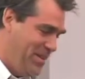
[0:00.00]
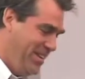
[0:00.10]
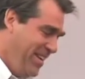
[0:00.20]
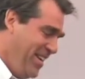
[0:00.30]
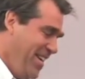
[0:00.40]

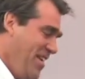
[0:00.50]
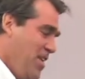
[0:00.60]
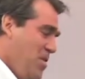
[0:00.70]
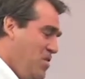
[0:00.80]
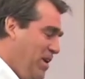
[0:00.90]

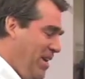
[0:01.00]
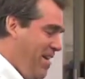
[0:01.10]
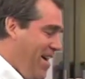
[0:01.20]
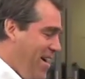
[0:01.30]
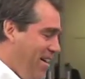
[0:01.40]

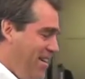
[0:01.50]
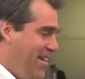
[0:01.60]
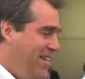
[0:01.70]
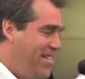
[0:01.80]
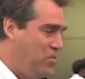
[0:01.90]

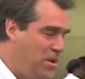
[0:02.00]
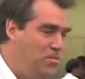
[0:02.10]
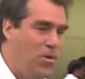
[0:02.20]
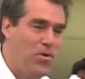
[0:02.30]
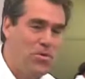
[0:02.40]
that we
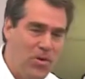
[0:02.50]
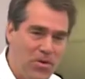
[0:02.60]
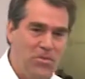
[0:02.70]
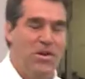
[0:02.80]
bore the world